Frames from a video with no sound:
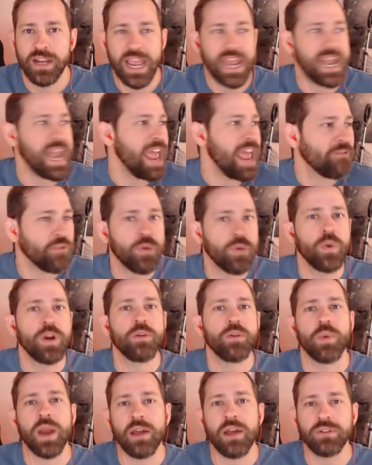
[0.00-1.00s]
And
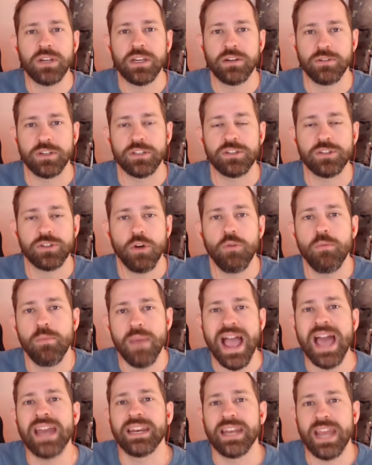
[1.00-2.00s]
everyone around here is so
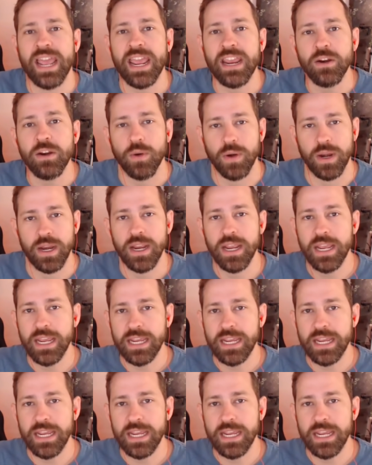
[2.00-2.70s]
mad and angry.